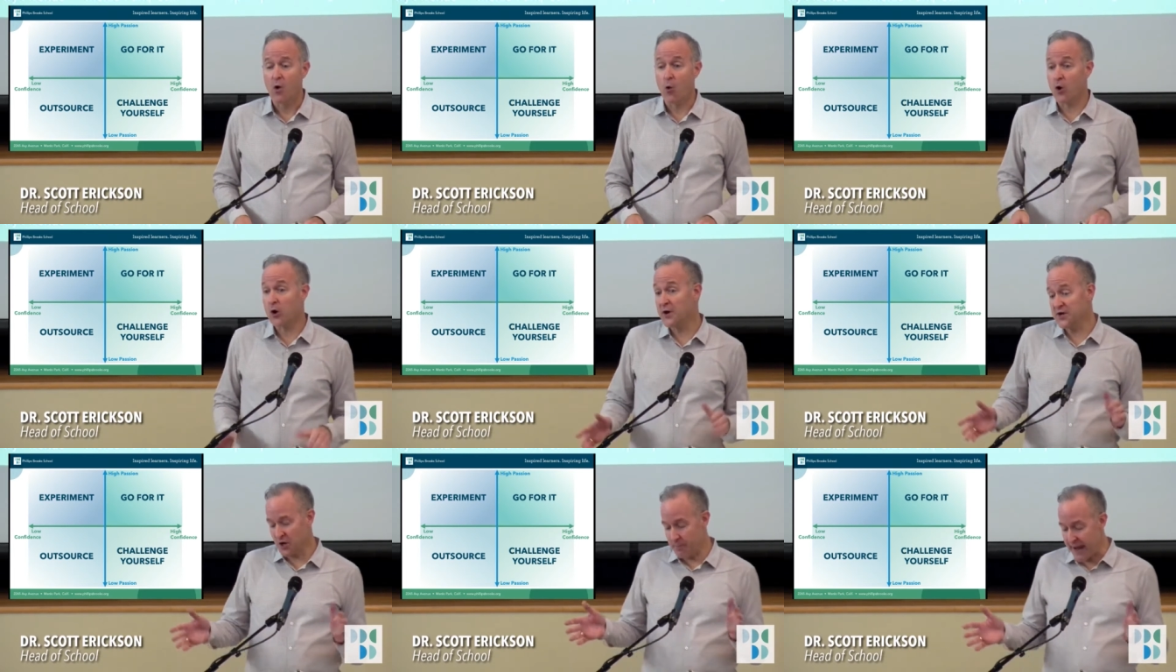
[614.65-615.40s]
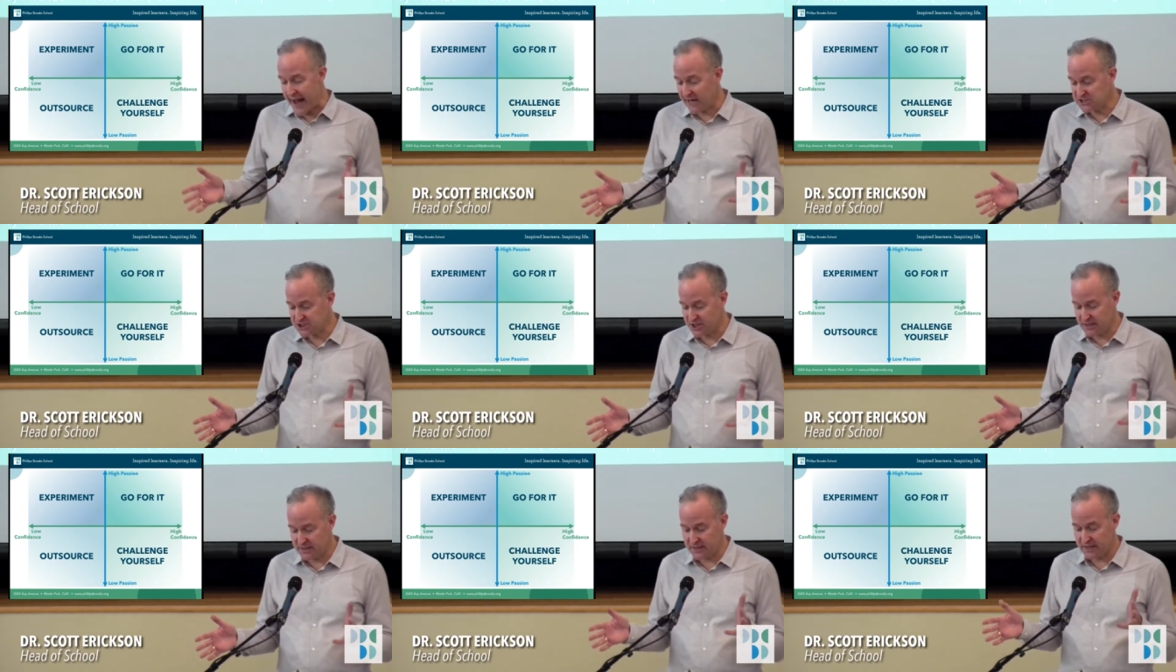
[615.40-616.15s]
Or when your
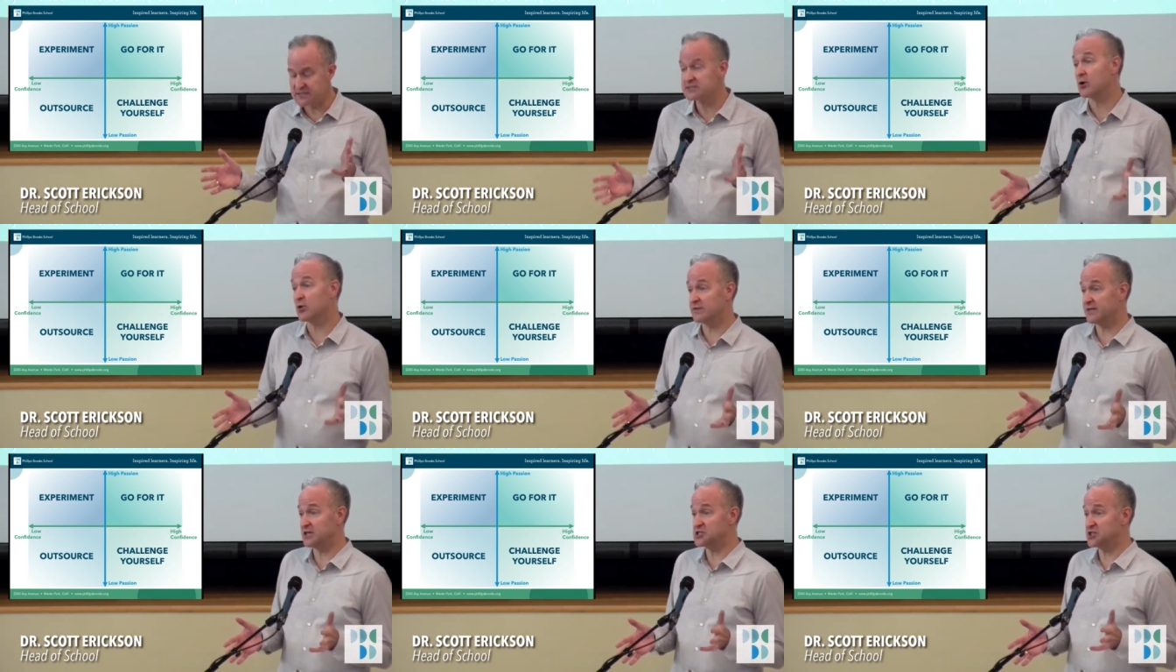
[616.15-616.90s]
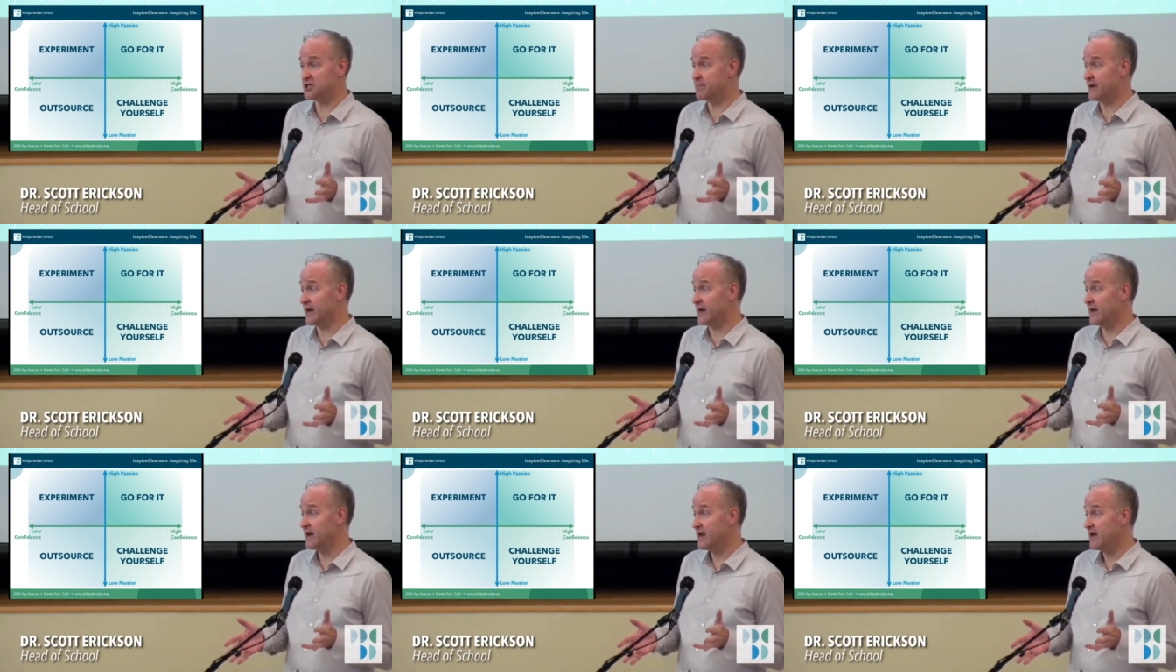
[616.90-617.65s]
passion is lower than it should
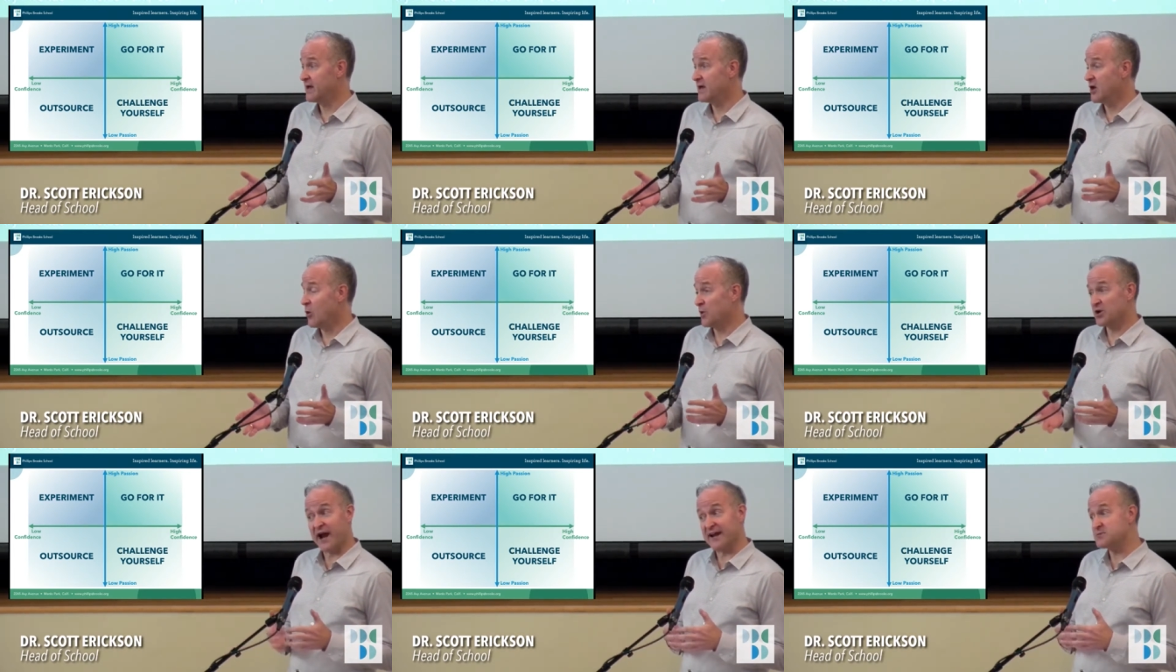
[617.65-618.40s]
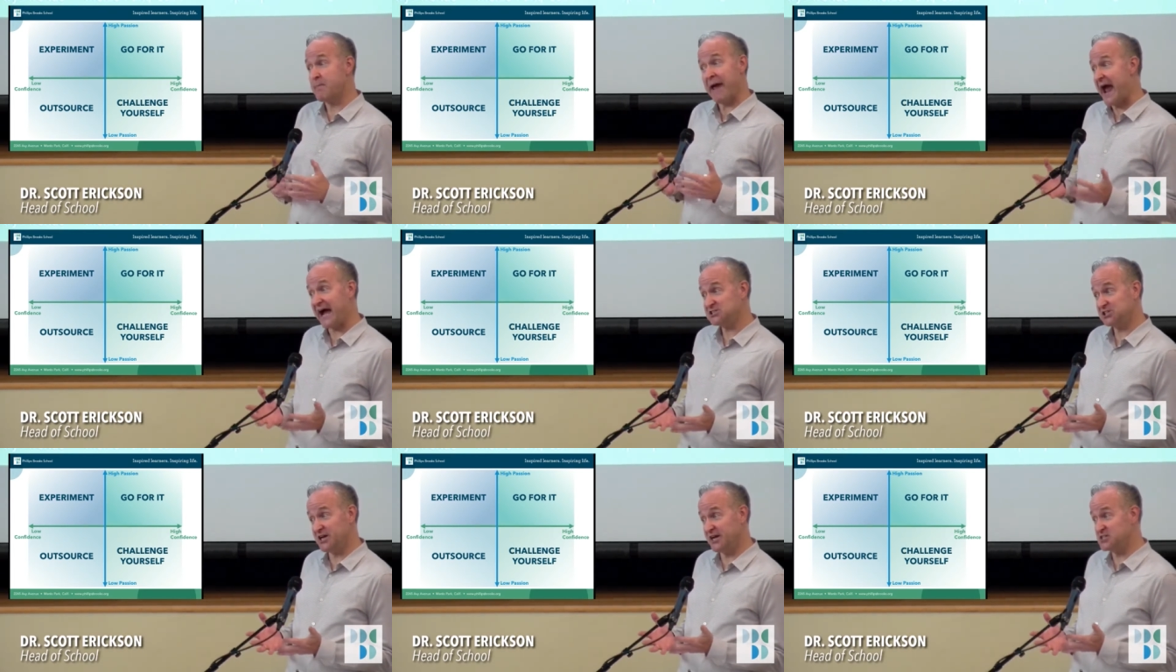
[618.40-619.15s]
be, when you're not as
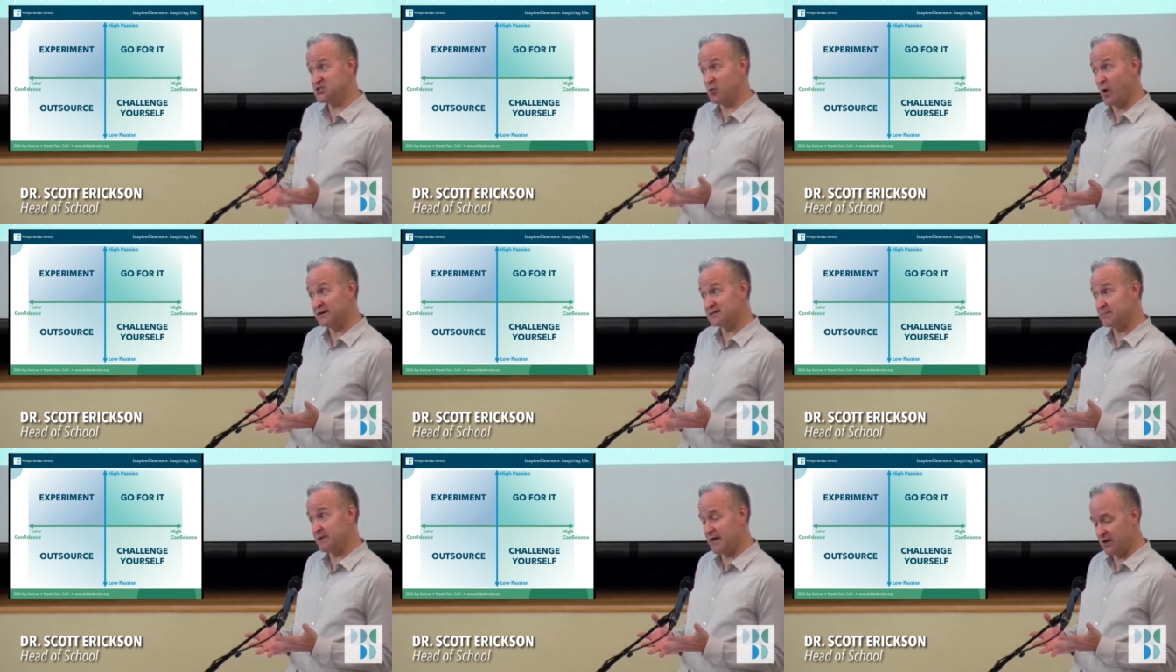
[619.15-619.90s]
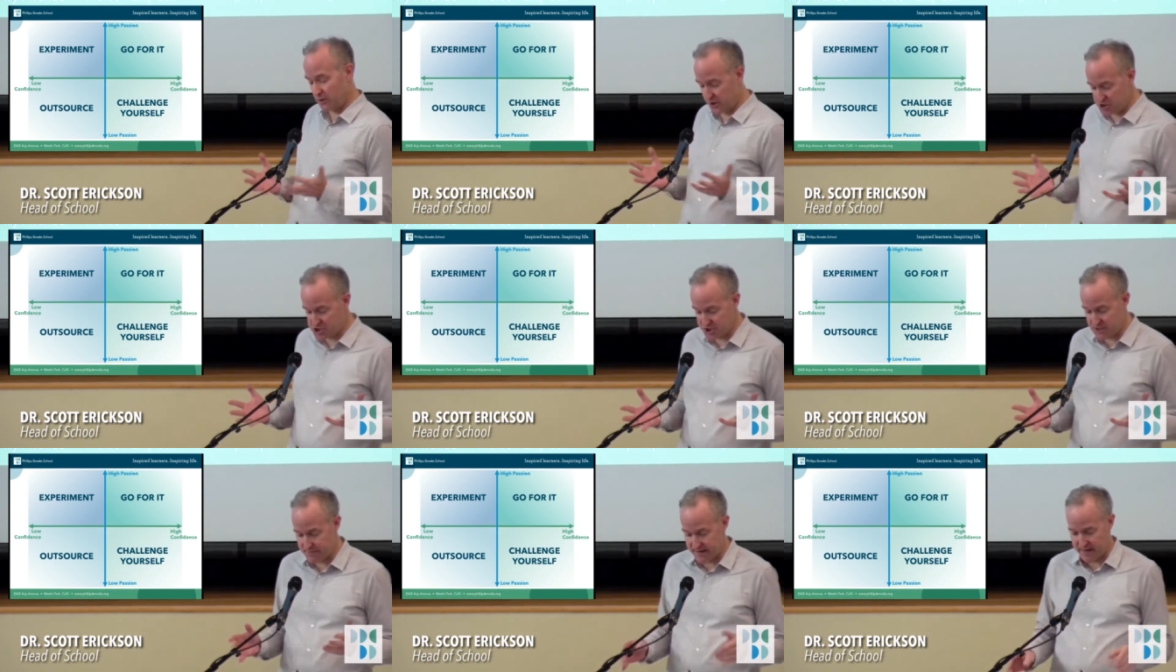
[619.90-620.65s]
passionate as you want to be or you
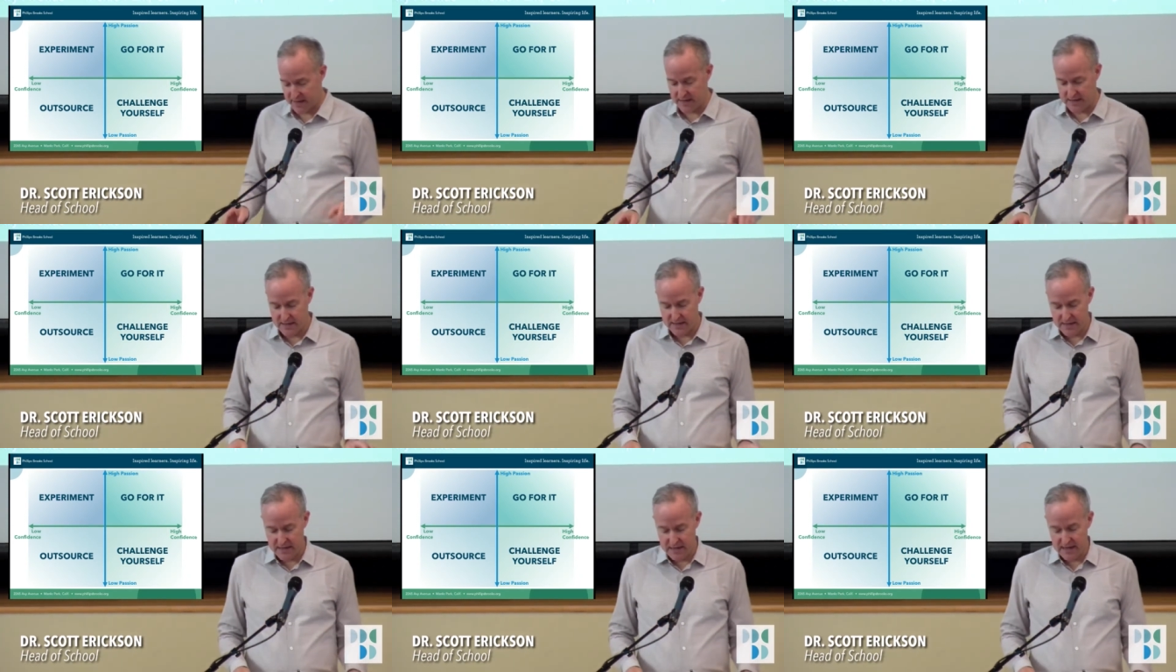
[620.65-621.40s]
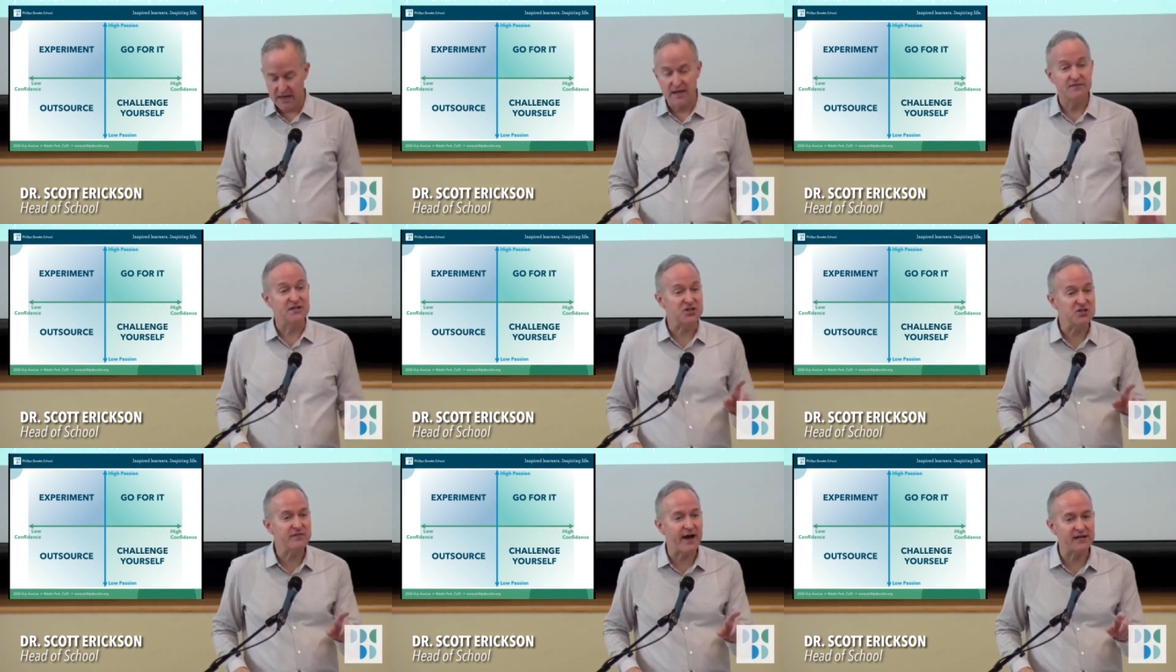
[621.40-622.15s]
should be, then
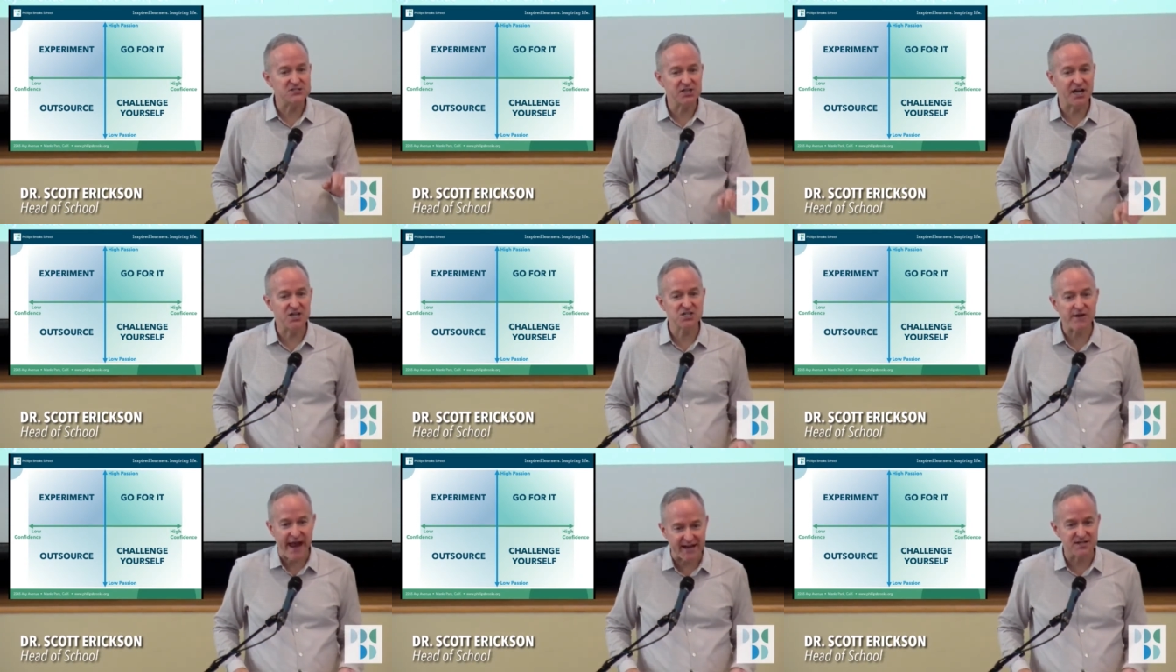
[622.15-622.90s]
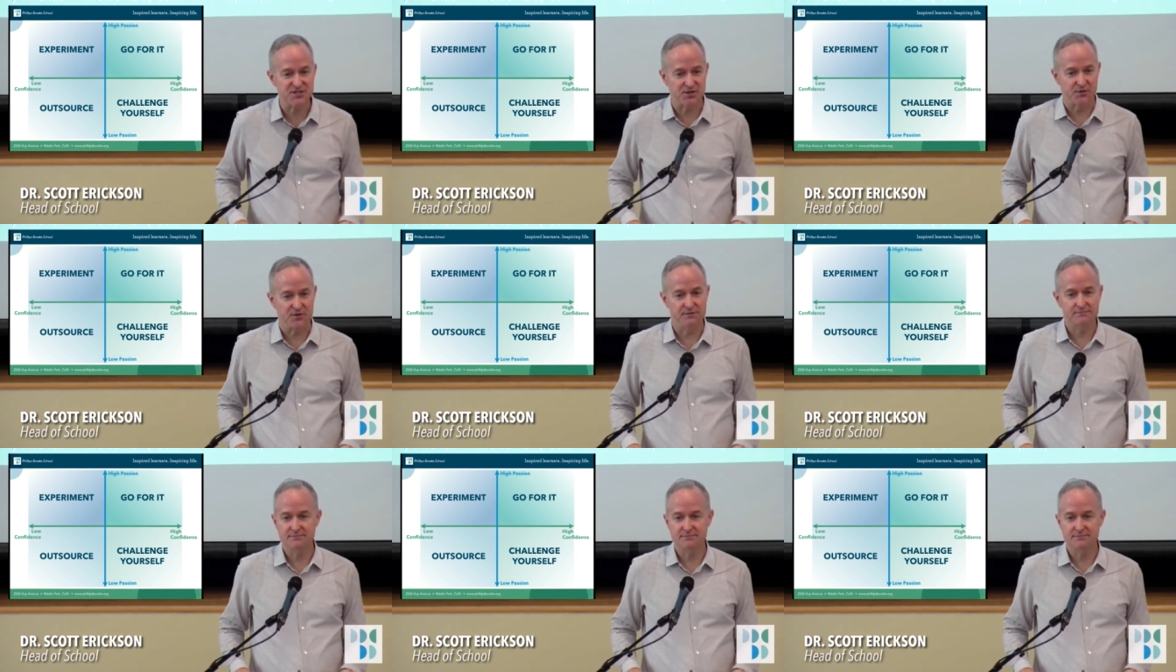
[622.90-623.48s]
you've got to change your attitude.